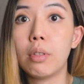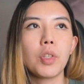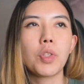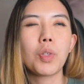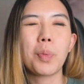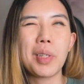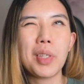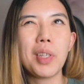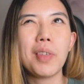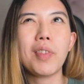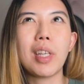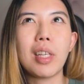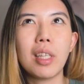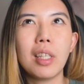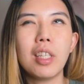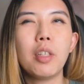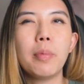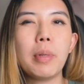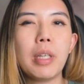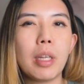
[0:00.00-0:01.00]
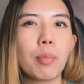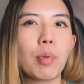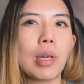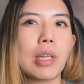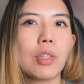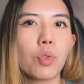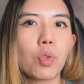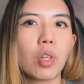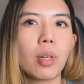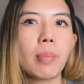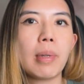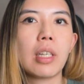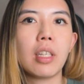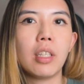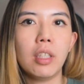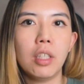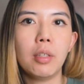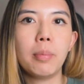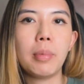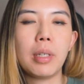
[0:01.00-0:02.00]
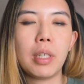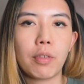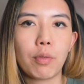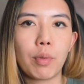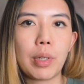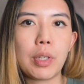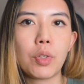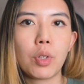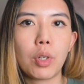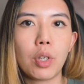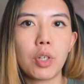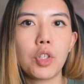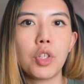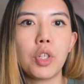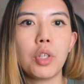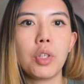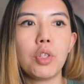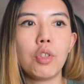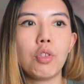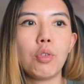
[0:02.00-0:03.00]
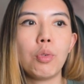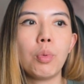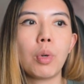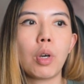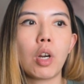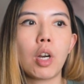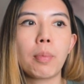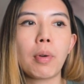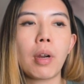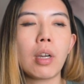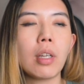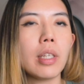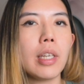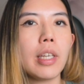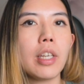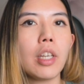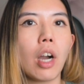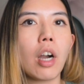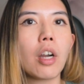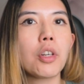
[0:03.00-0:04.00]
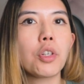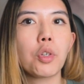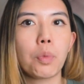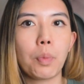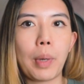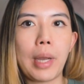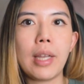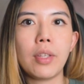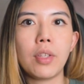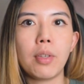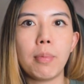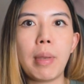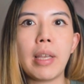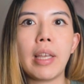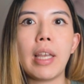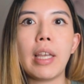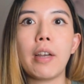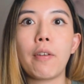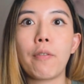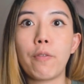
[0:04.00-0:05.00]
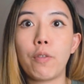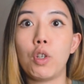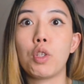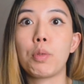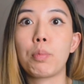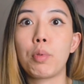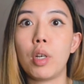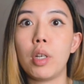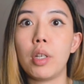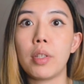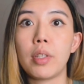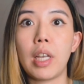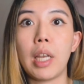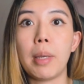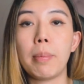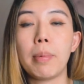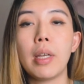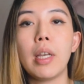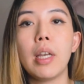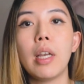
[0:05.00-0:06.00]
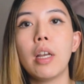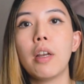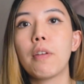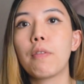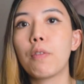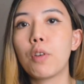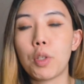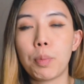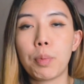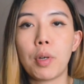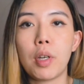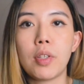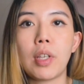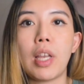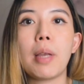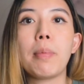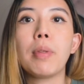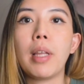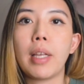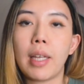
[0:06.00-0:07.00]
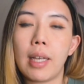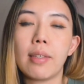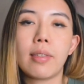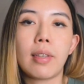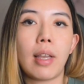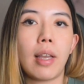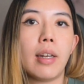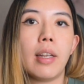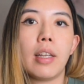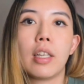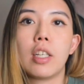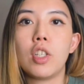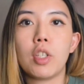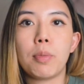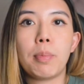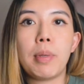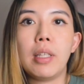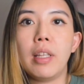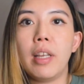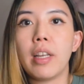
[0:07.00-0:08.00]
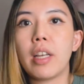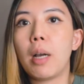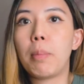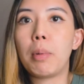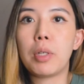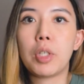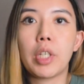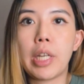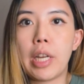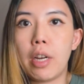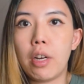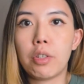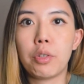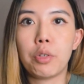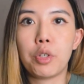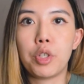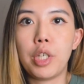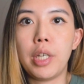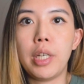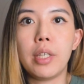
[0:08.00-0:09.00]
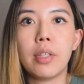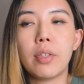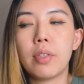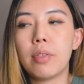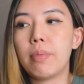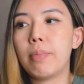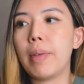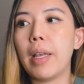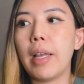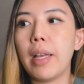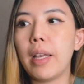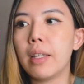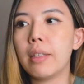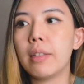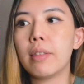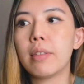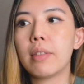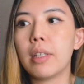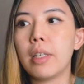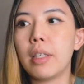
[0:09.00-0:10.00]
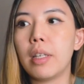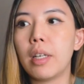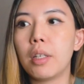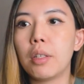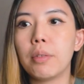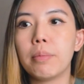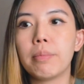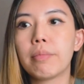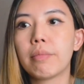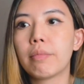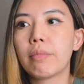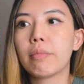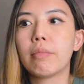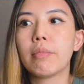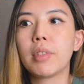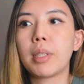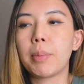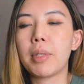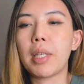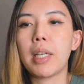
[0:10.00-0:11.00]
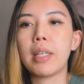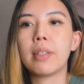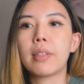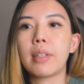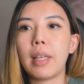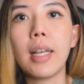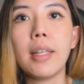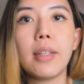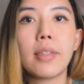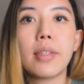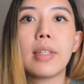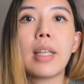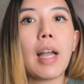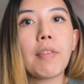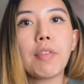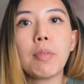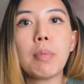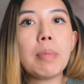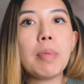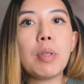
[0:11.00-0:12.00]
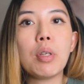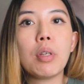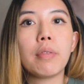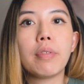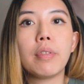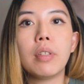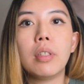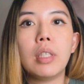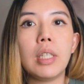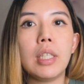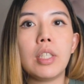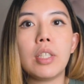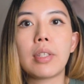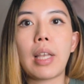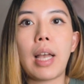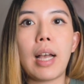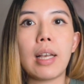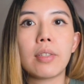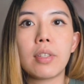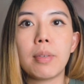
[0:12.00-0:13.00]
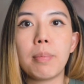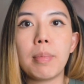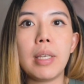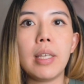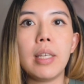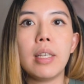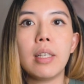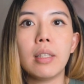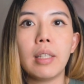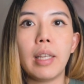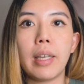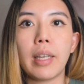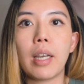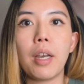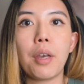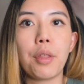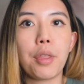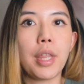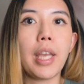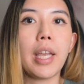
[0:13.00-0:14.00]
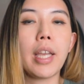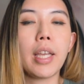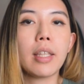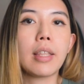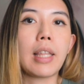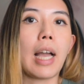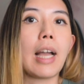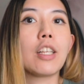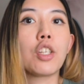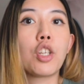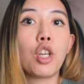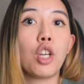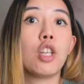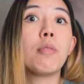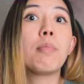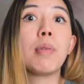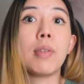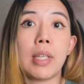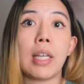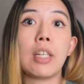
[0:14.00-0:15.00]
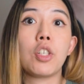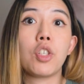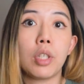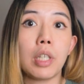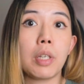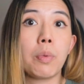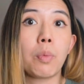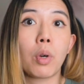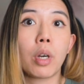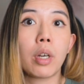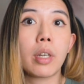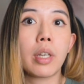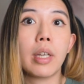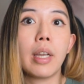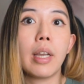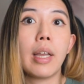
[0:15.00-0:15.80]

So once you've done a little bit of brainstorming, a little bit of research, you are probably on your way to making a first prototype. First prototype, like I said, it could just be like a bunch of character sheets and, you know, some dice. It doesn't have to be beautiful. It just has to be like a thing that could potentially work.